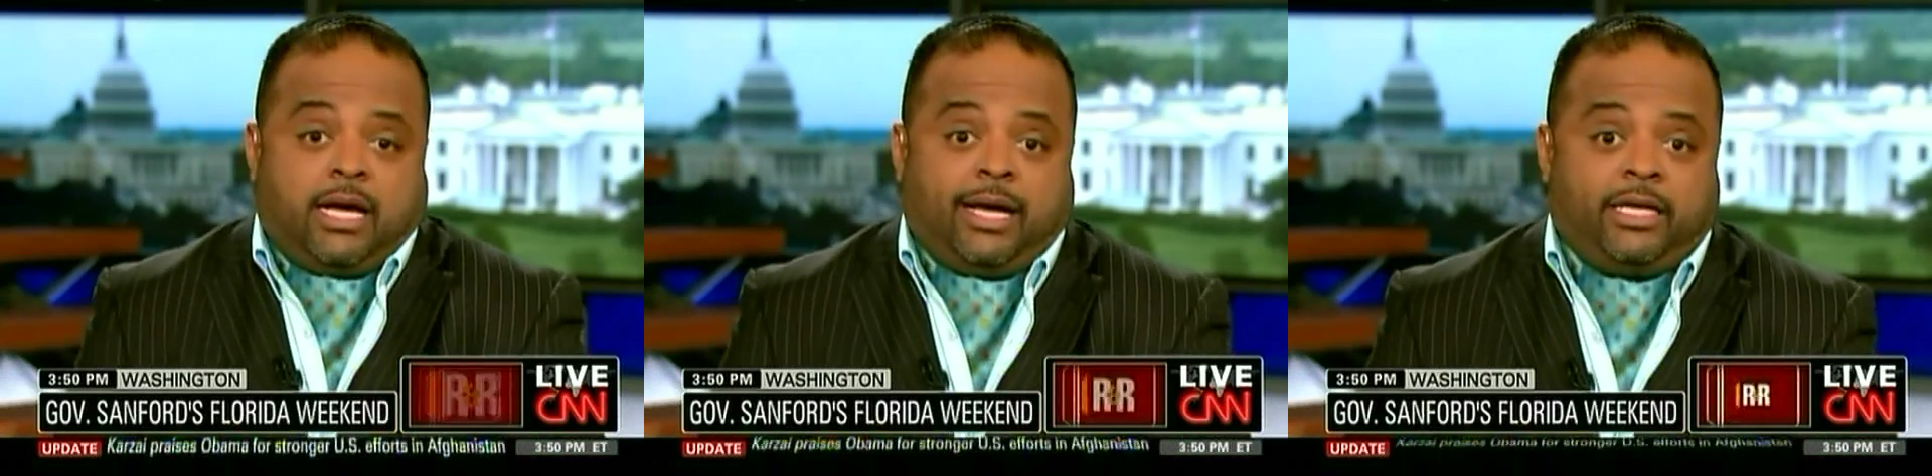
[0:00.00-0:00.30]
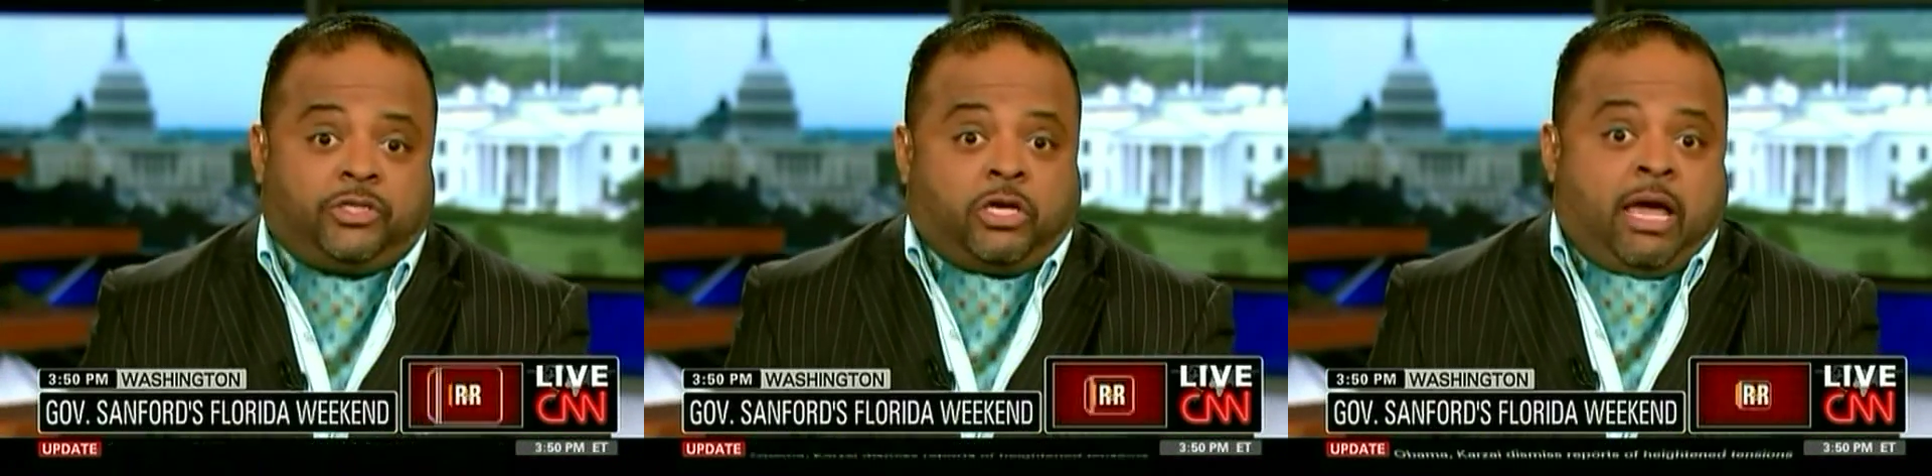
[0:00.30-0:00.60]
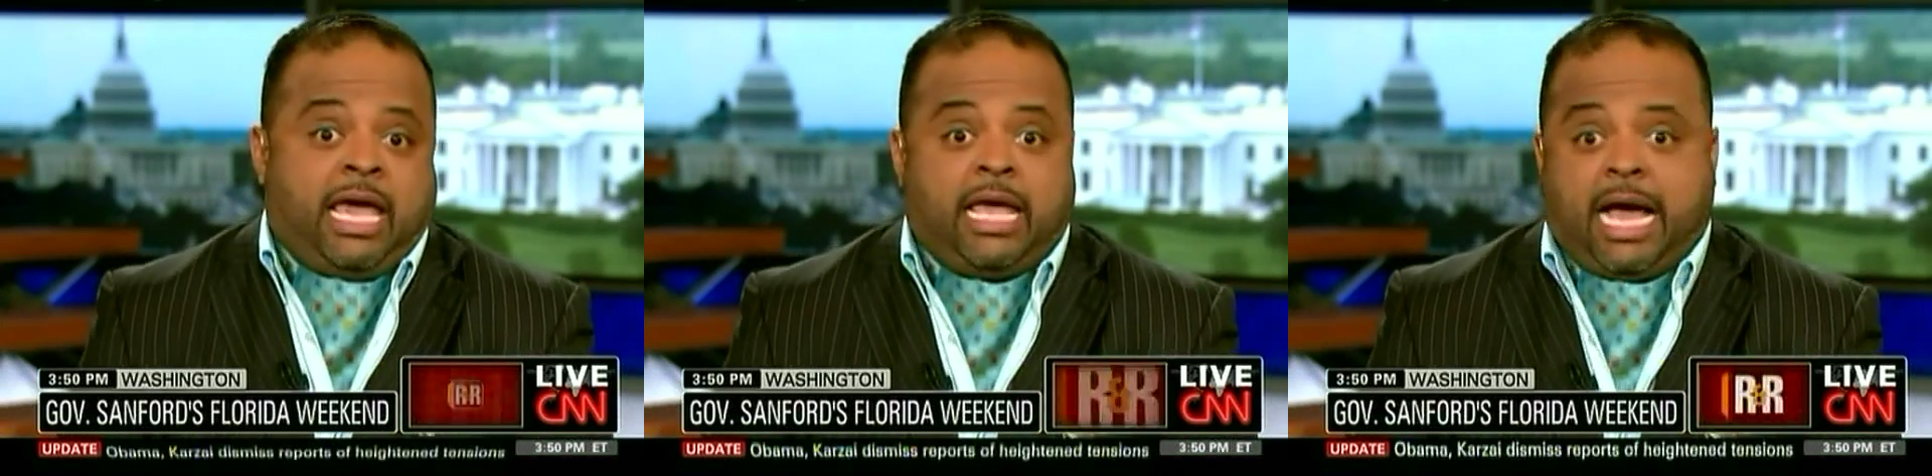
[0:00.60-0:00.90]
Uh, mm. And hmm. so,
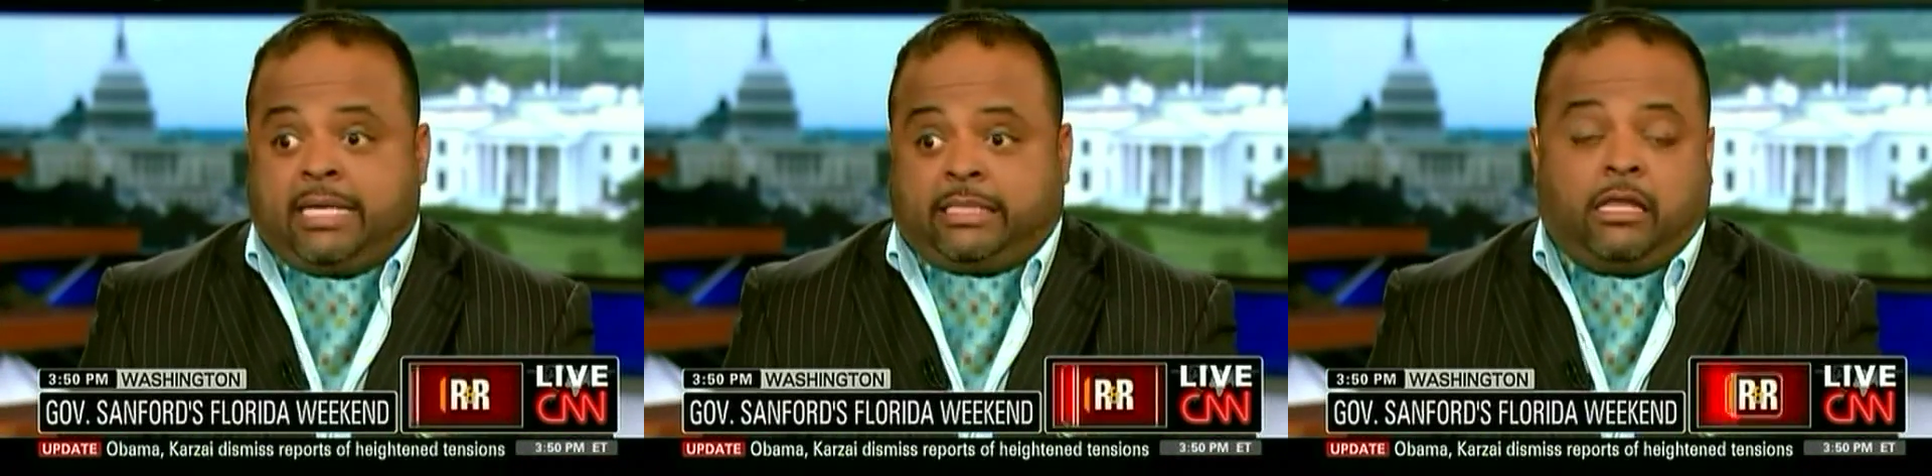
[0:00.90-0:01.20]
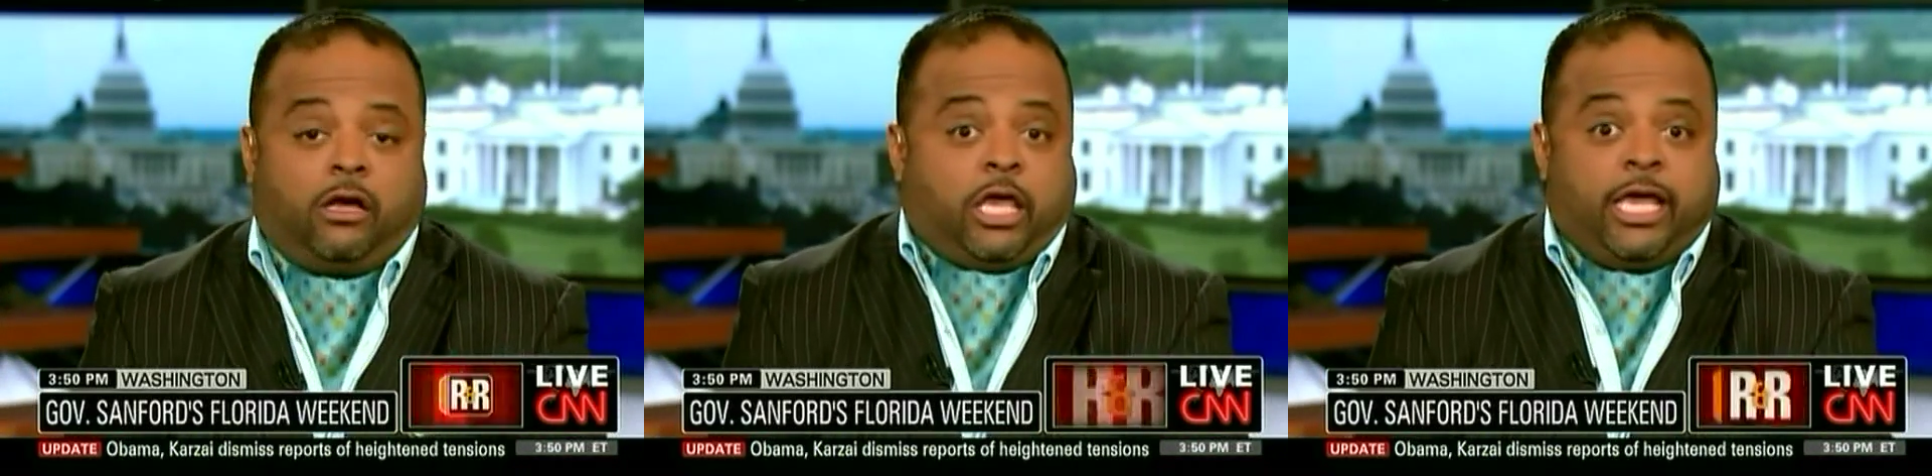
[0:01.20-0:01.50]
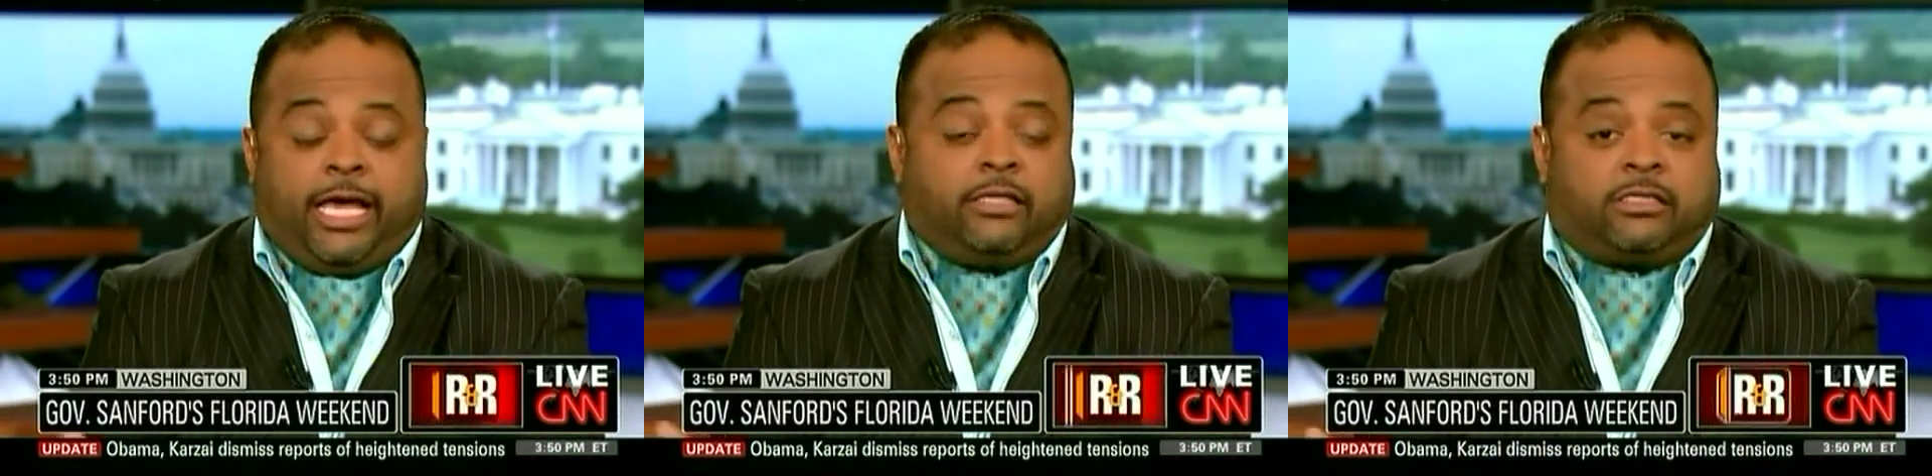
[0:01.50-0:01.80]
hey, I say, look,
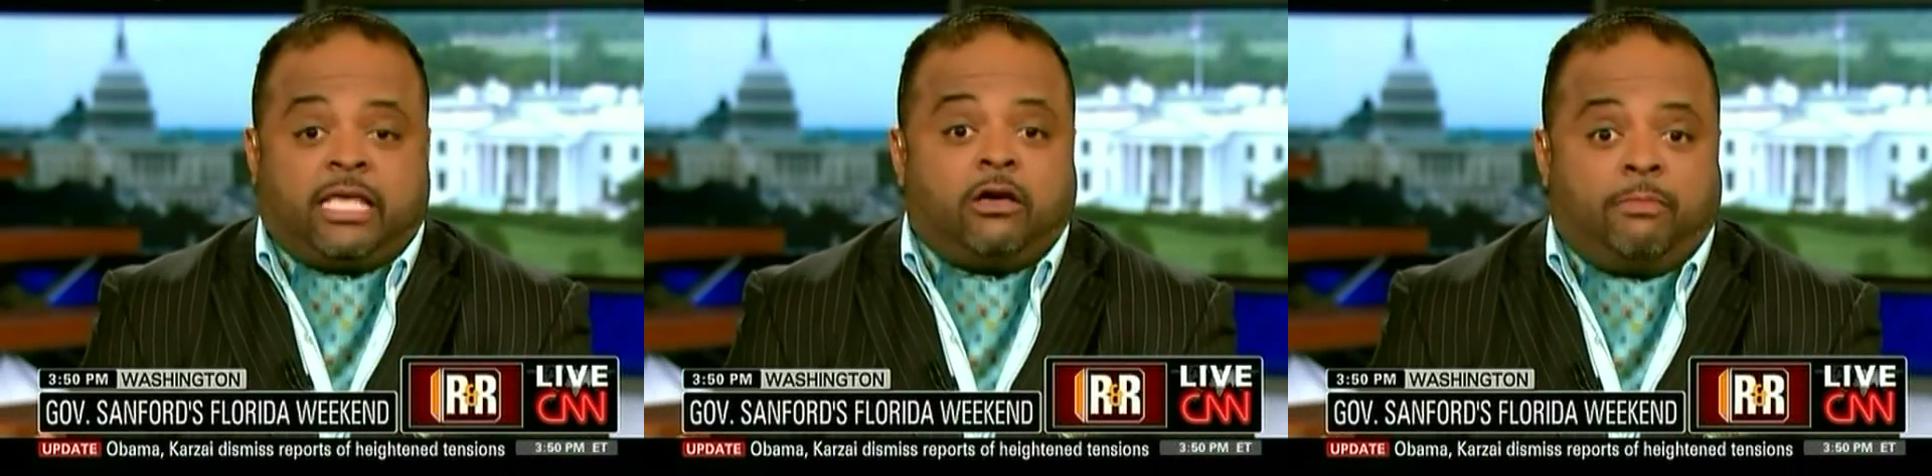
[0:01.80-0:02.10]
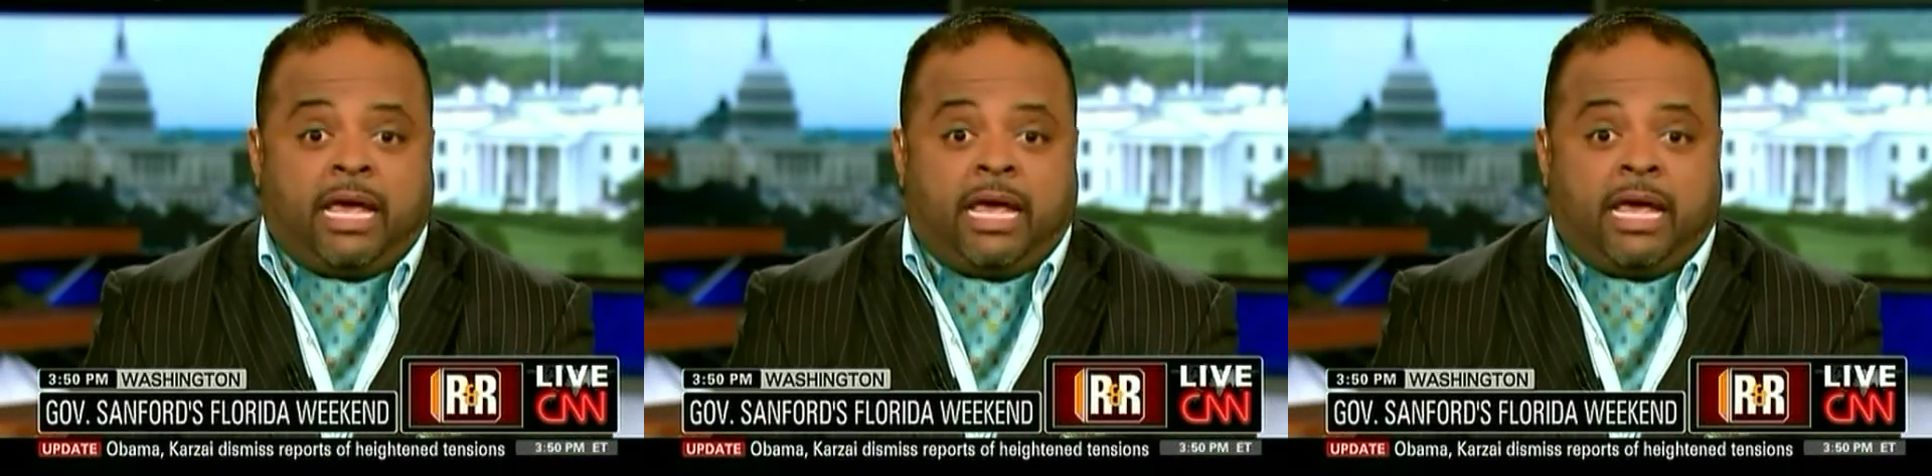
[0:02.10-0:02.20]
he's a single